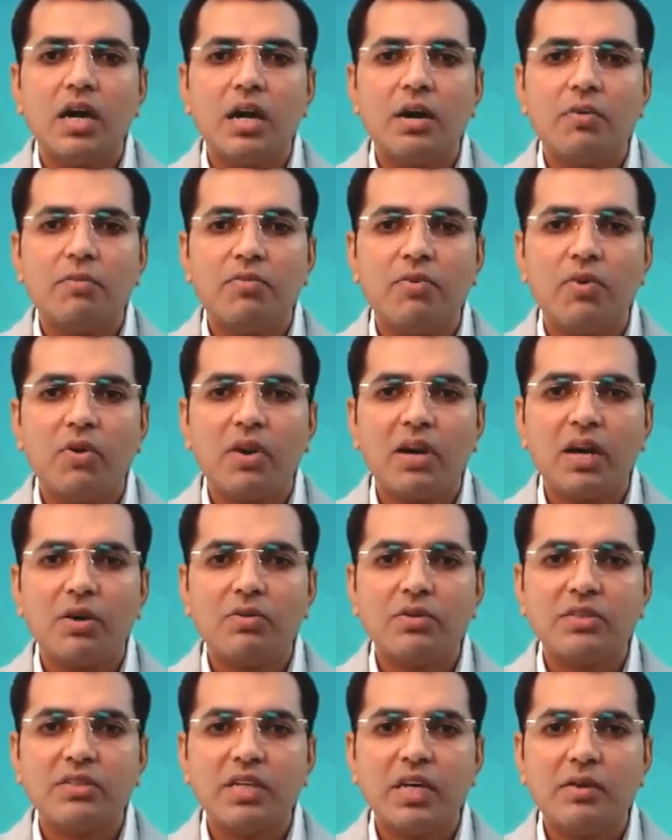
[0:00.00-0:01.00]
For
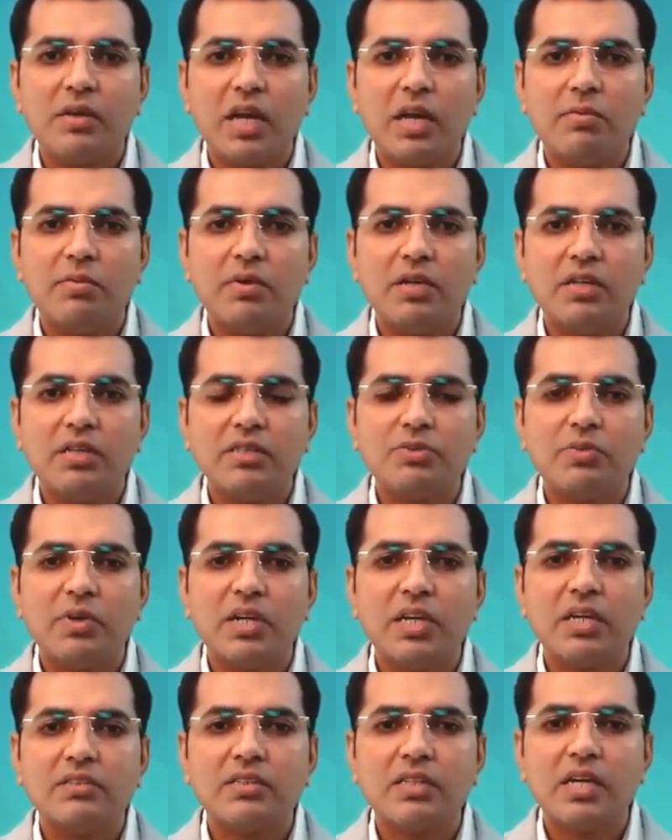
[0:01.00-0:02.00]
outside liabilities, we
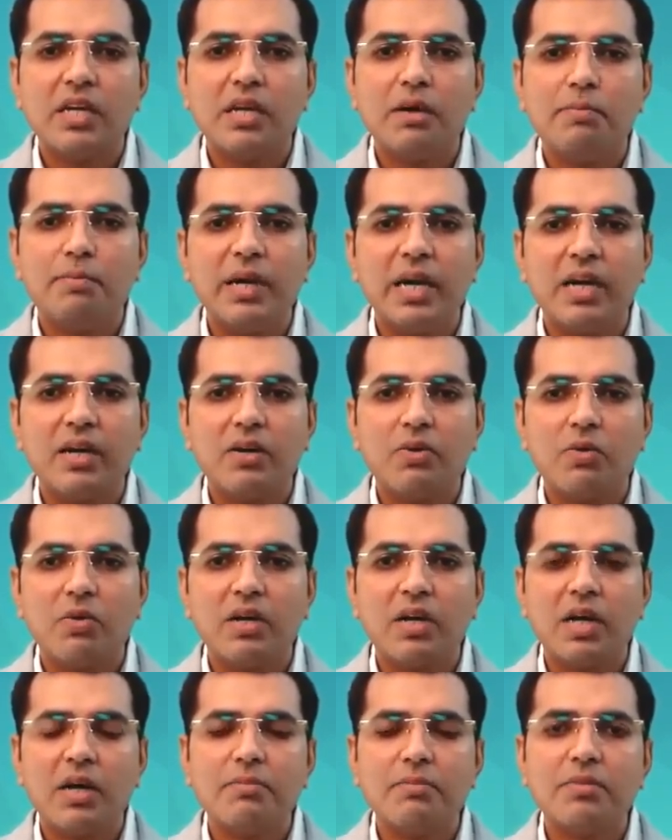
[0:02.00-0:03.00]
can say bank
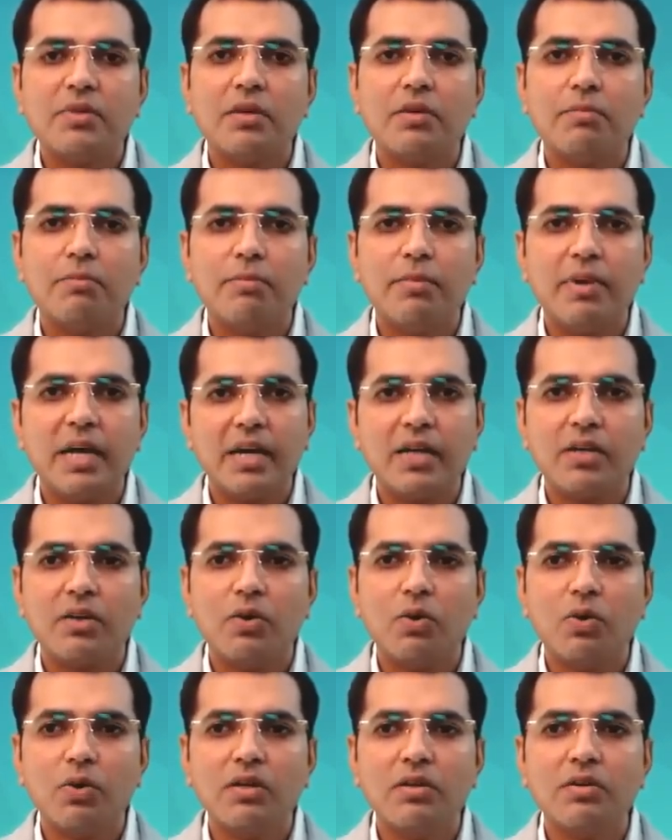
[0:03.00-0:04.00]
overdraft, bank
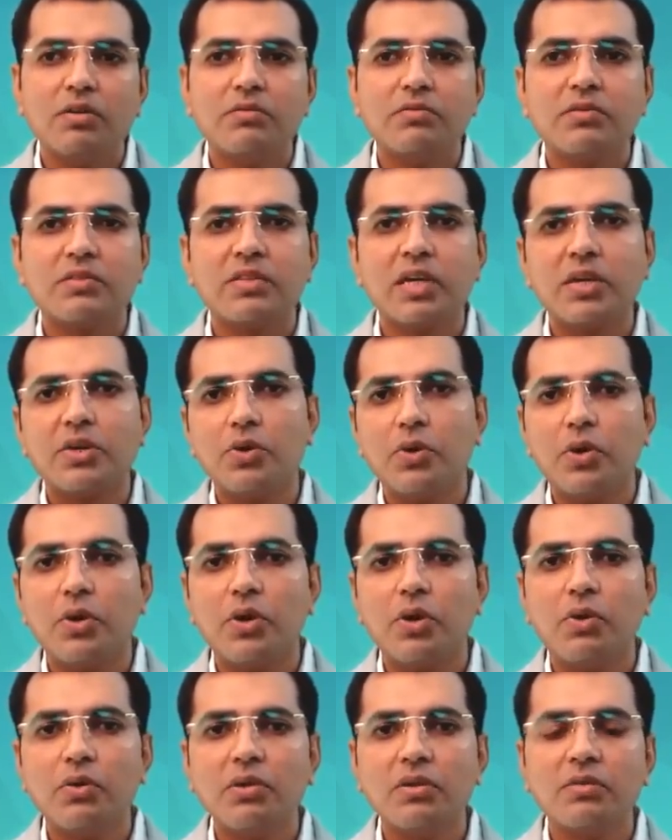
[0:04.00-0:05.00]
loan, secured
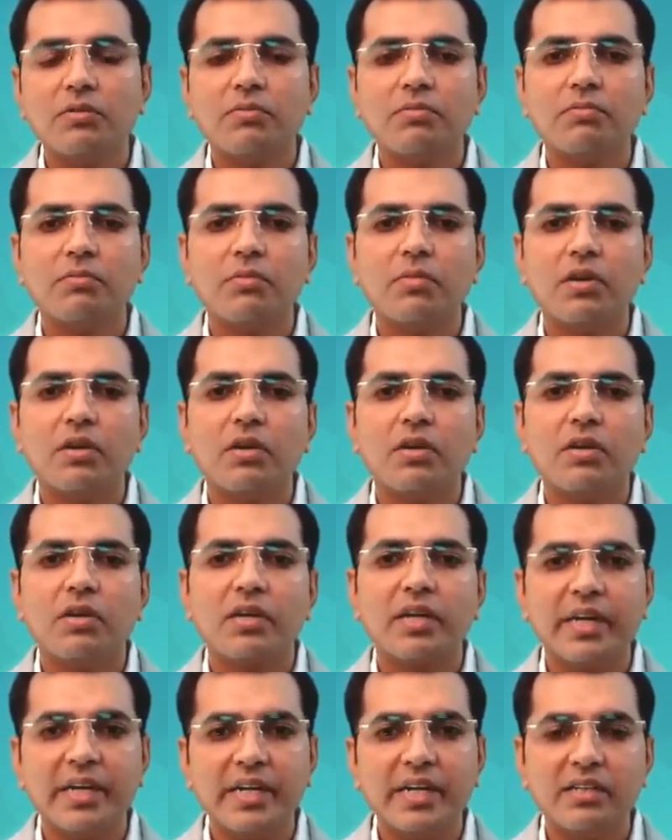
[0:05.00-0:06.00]
loan,
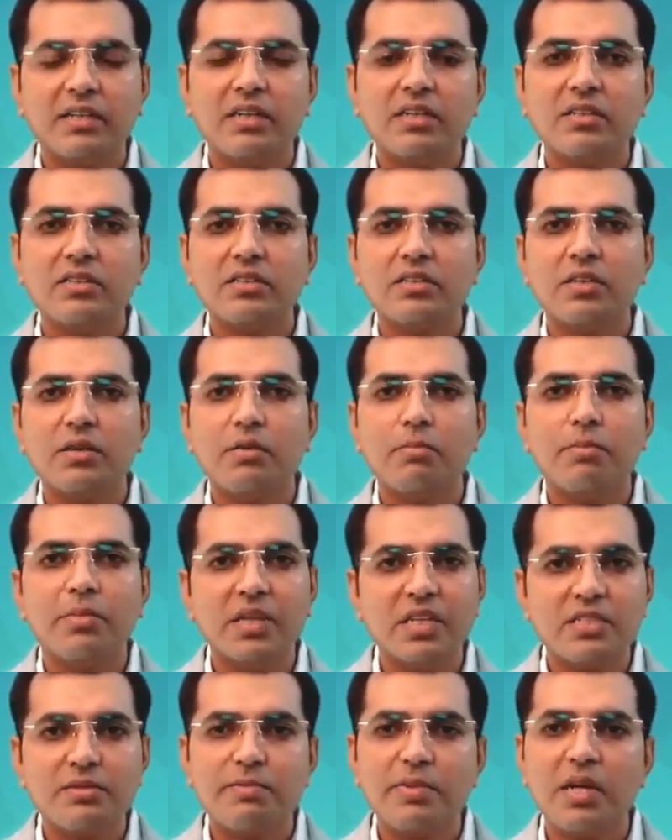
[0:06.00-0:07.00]
creditors,
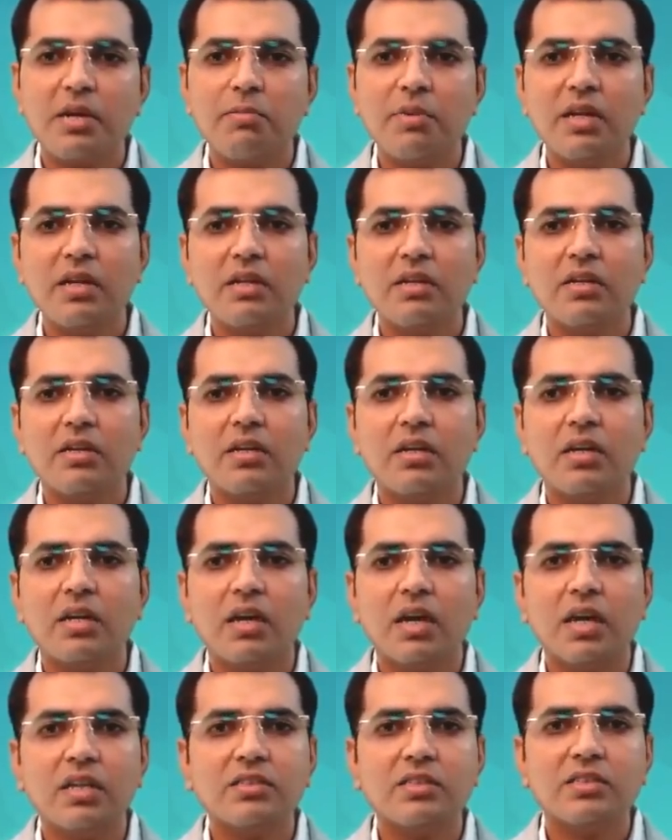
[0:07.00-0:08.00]
bills payable,
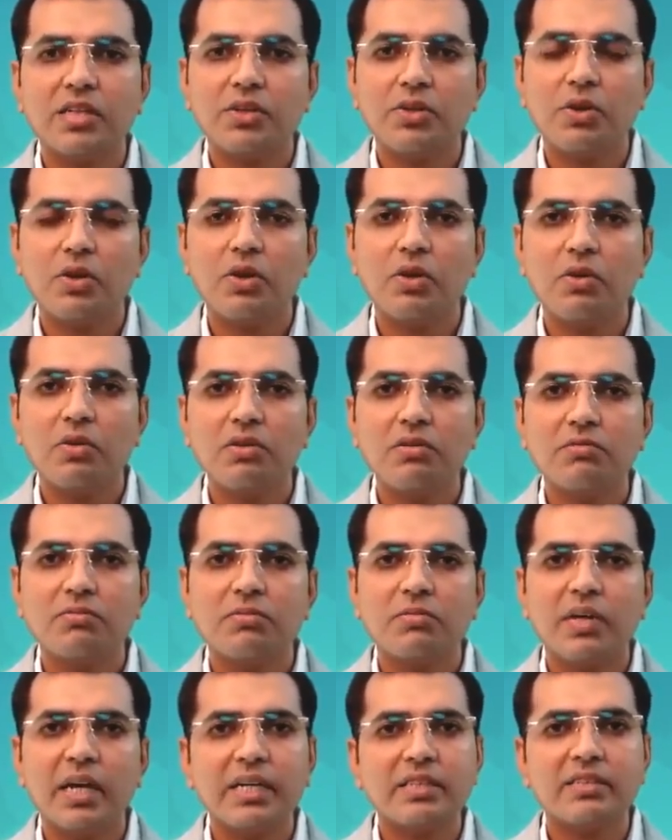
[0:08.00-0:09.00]
unsecured loan,
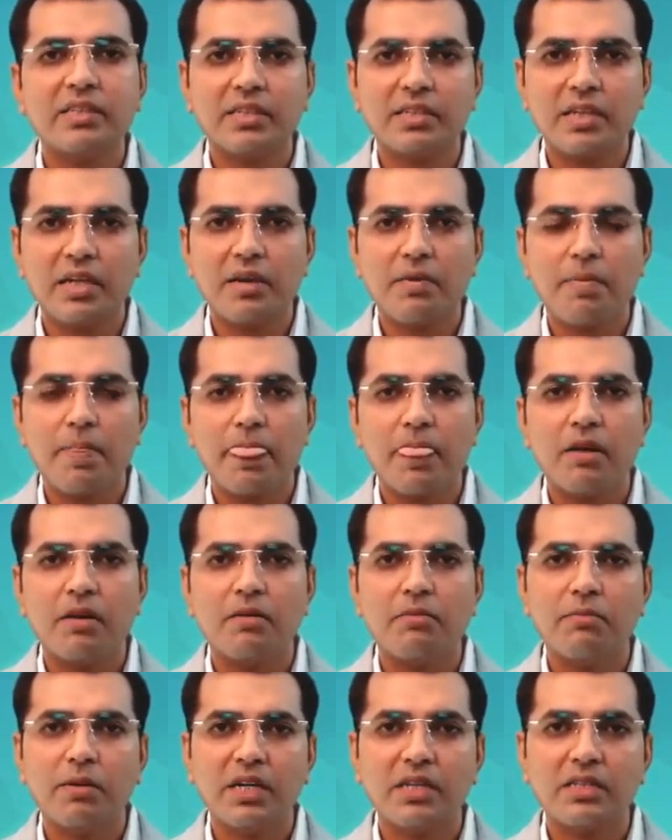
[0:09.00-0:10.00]
etc.
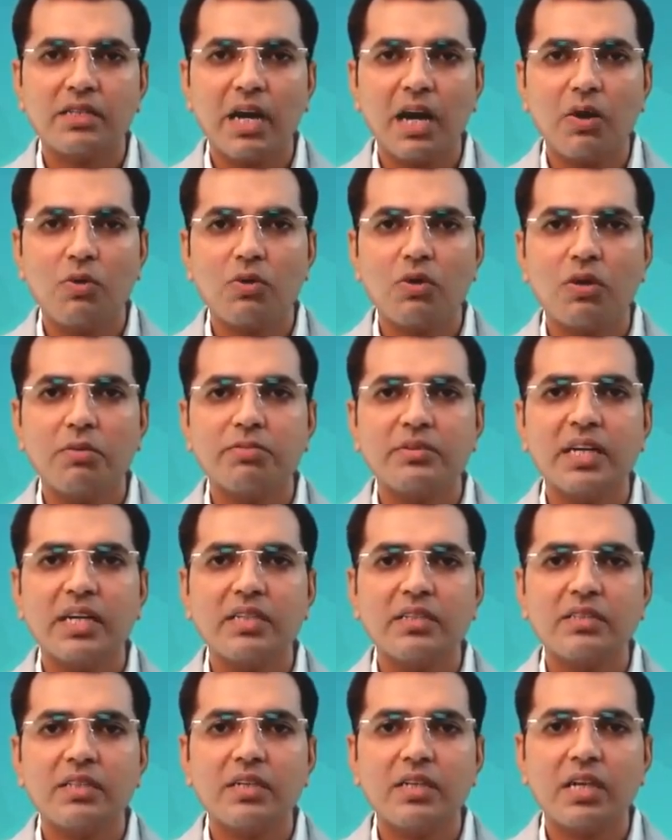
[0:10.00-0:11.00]
But out of
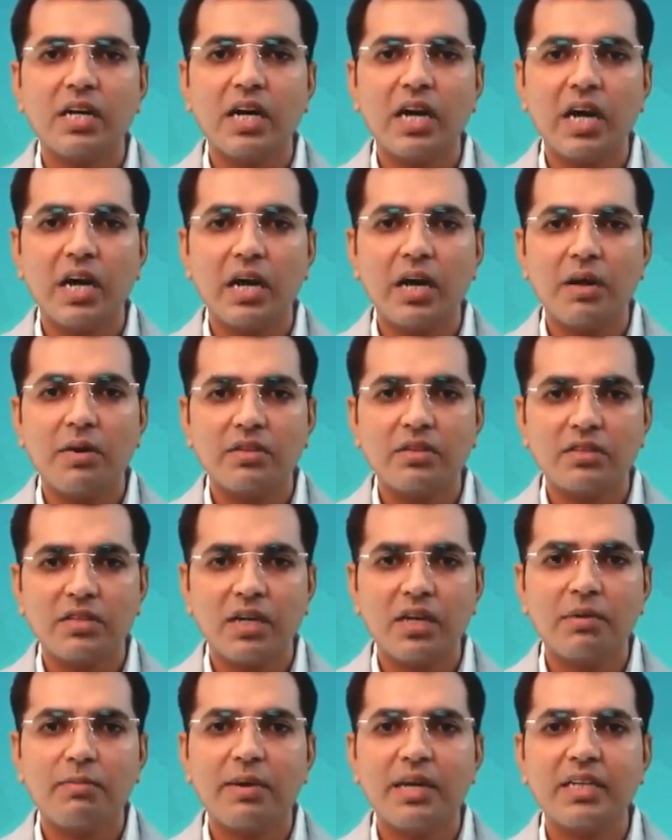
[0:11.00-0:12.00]
that
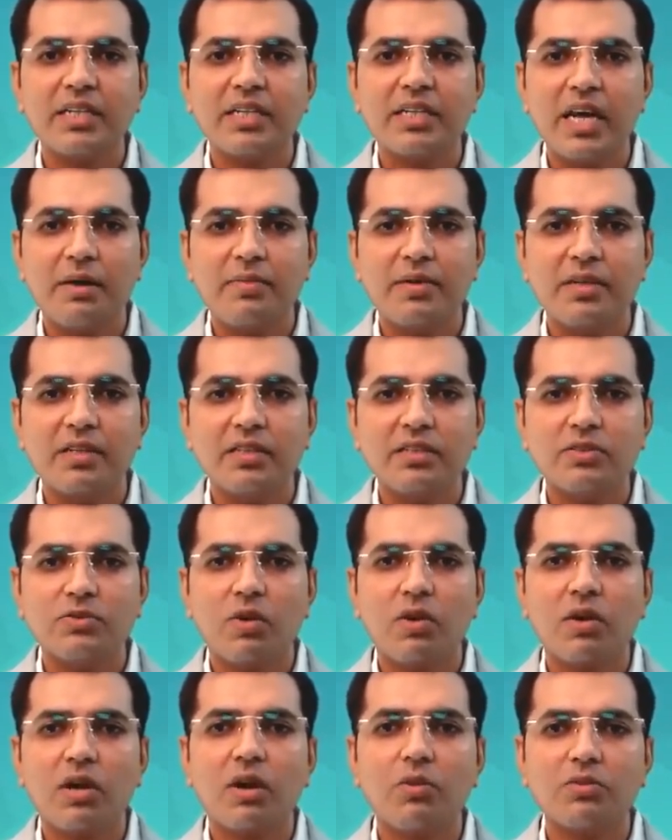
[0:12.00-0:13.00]
third party liabilities
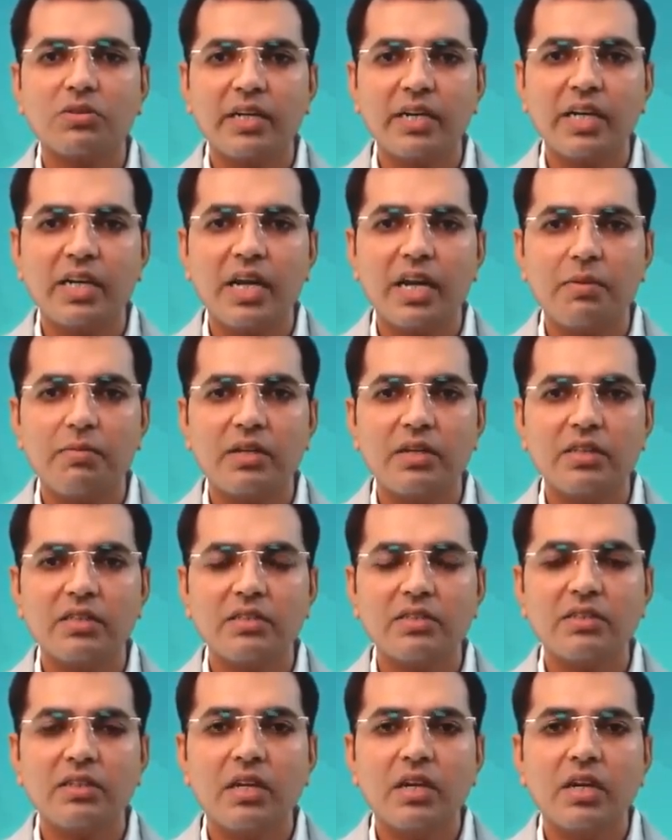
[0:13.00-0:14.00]
or outside liabilities,